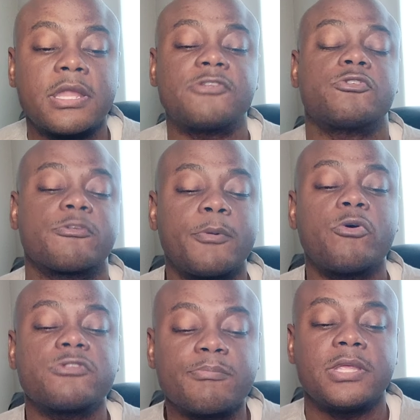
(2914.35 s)
that you're
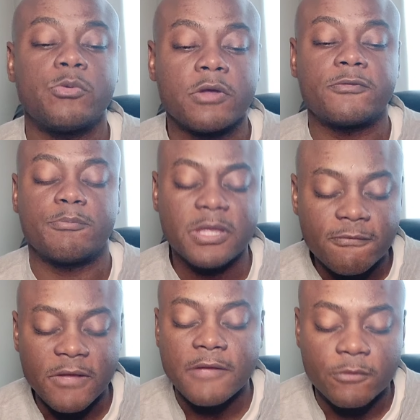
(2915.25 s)
supposed to be with, you be
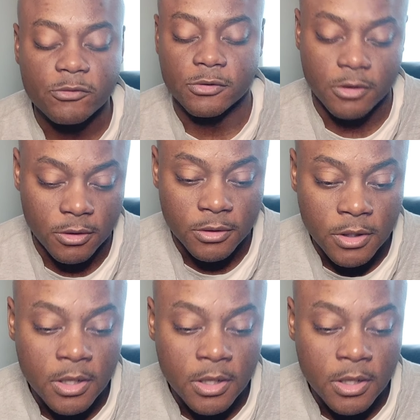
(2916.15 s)
faithful to her,